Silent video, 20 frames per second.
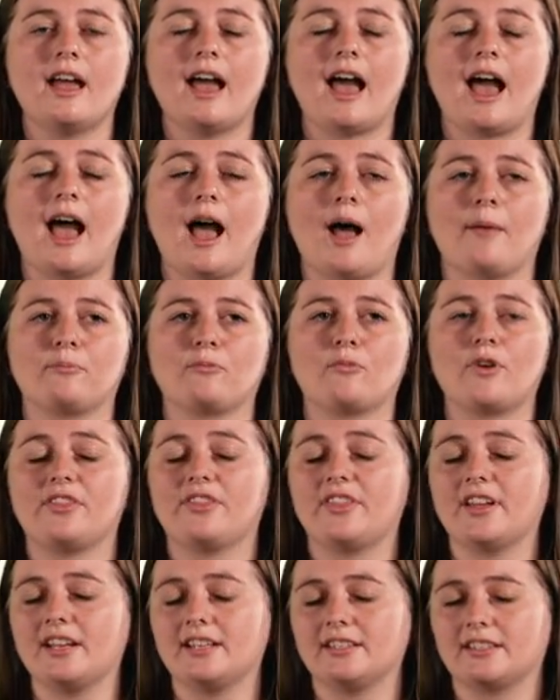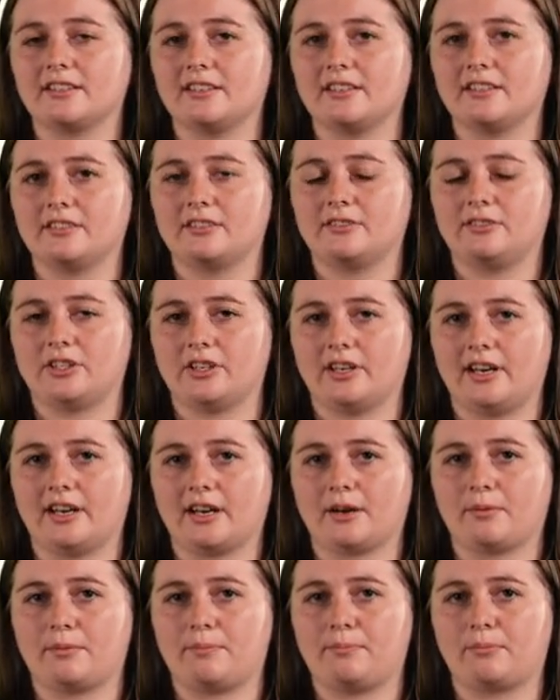Um, with these
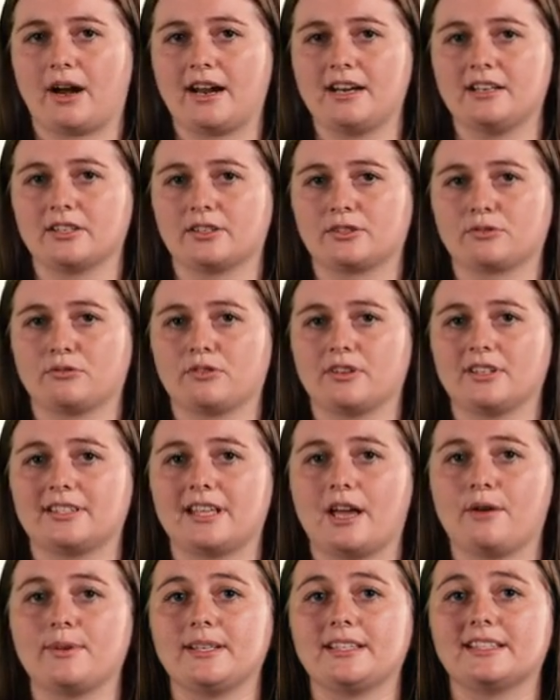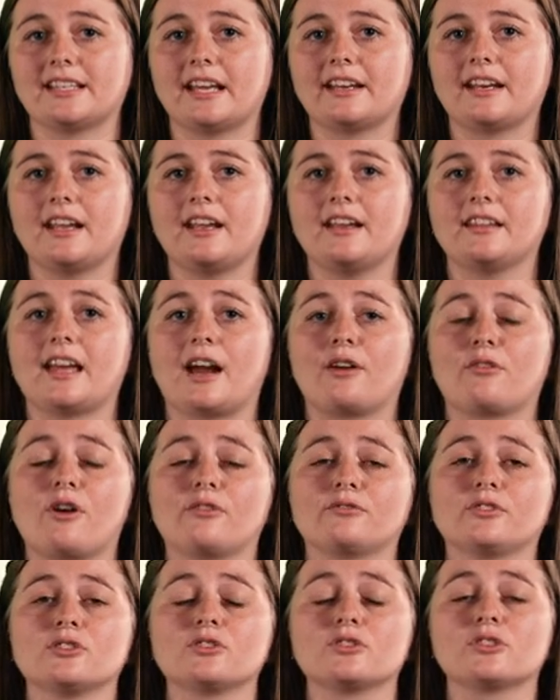genetic brain disorders that we study, they're
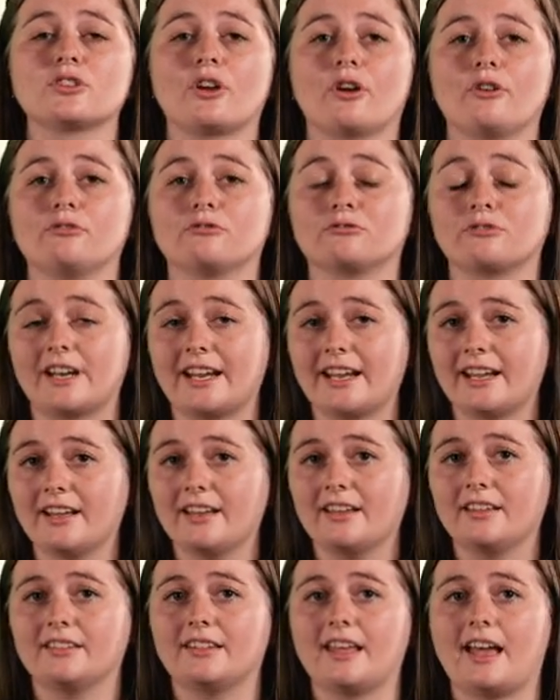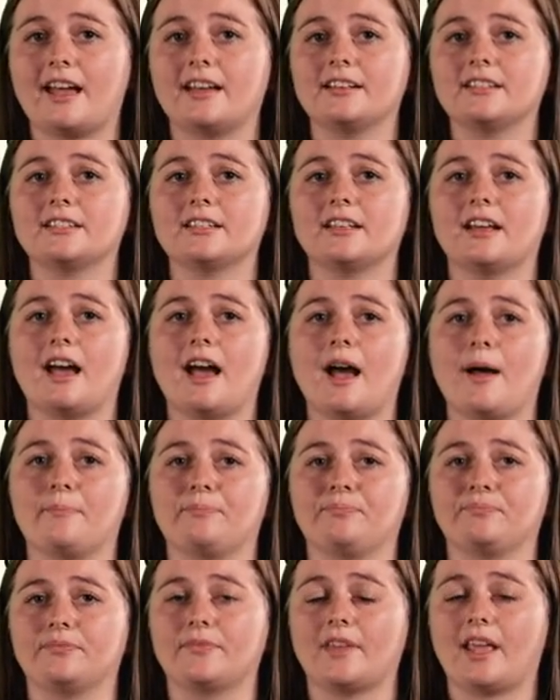often so rare that
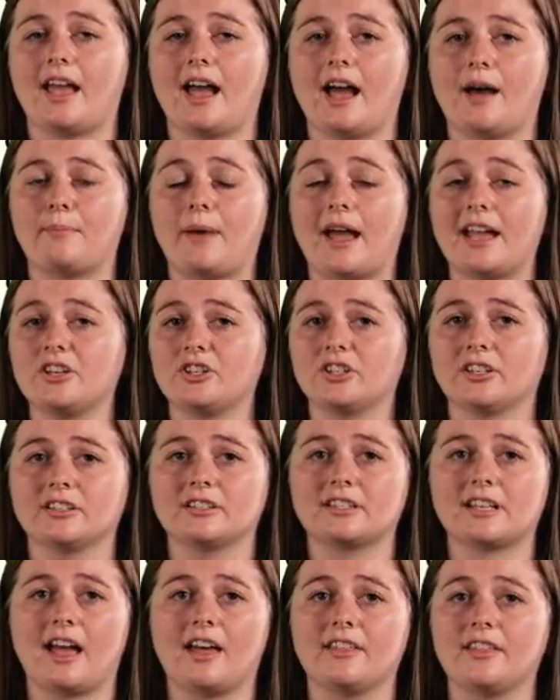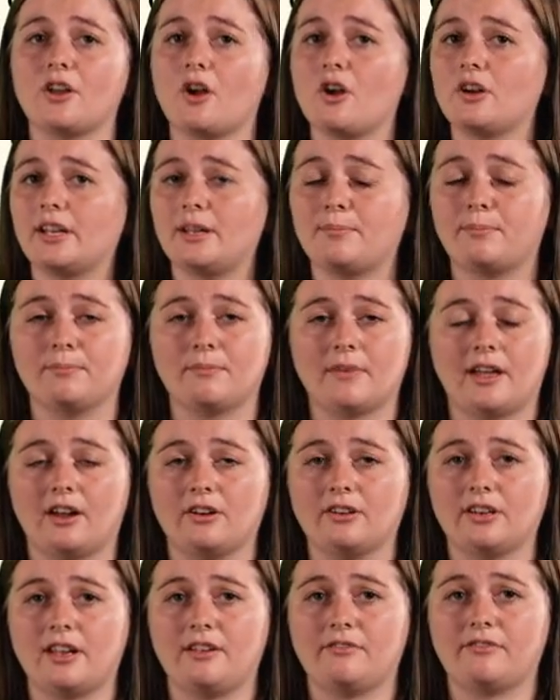um, our patients are the only,
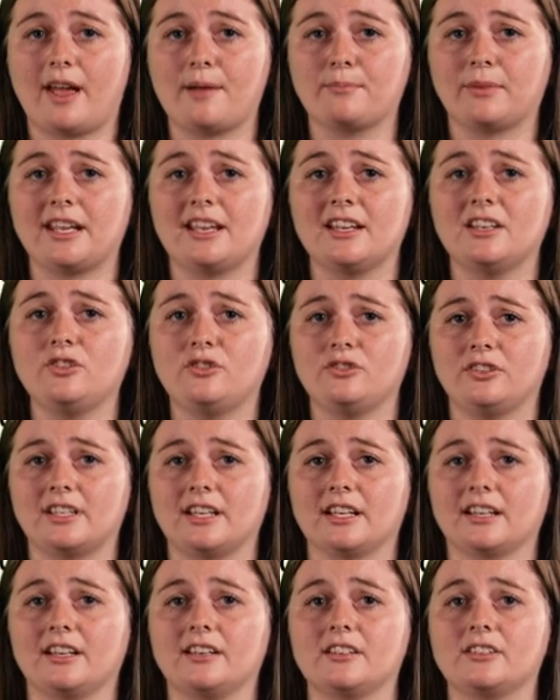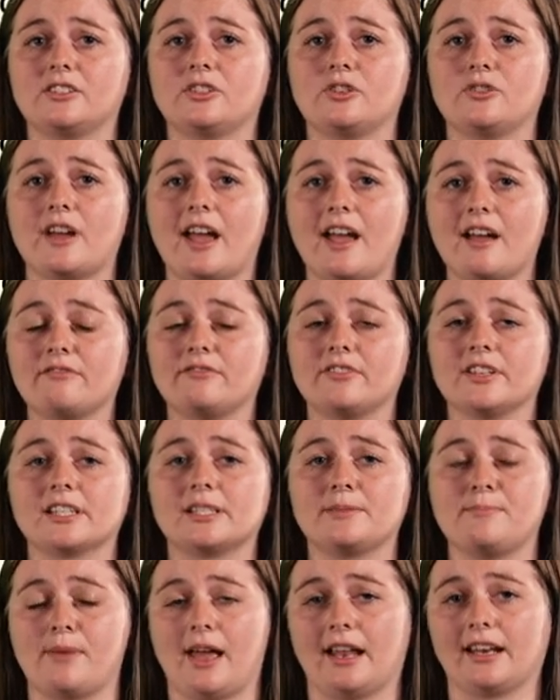only family in New Zealand to have this
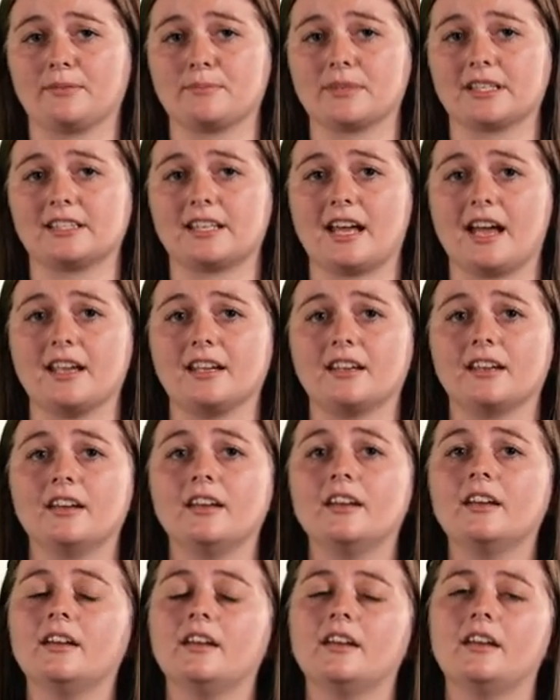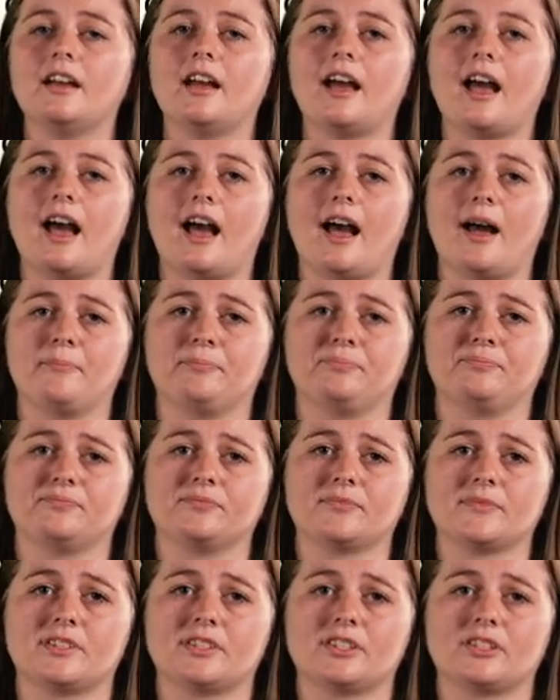spelling mistake. Um,
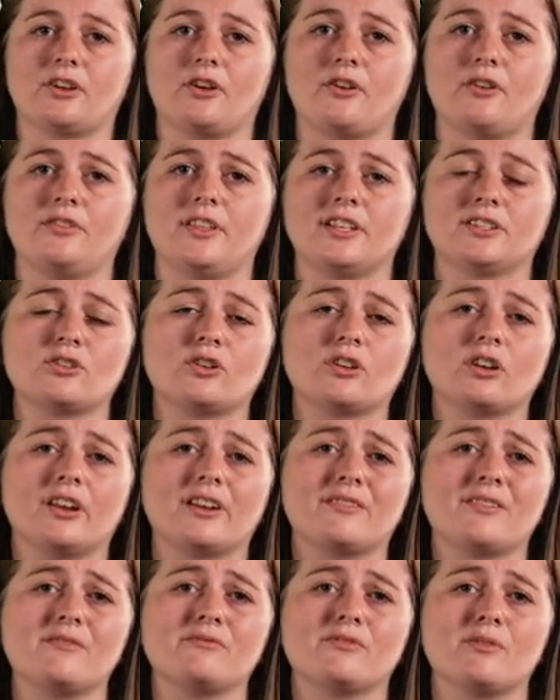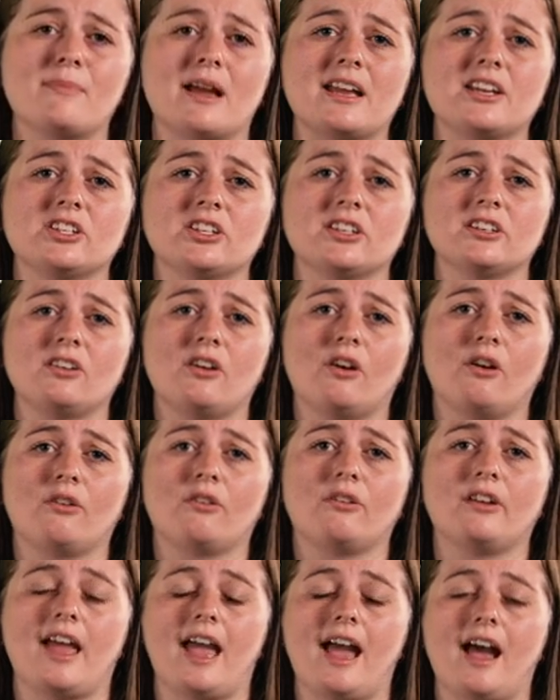so there's not a lot of information
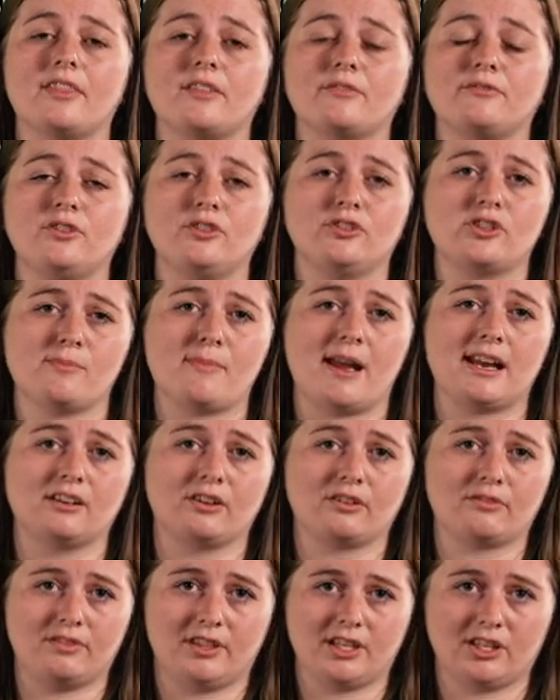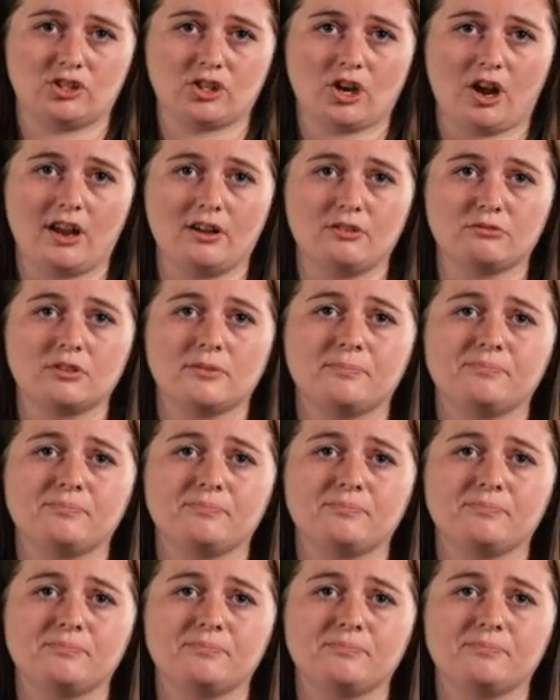on how the future may look for their child.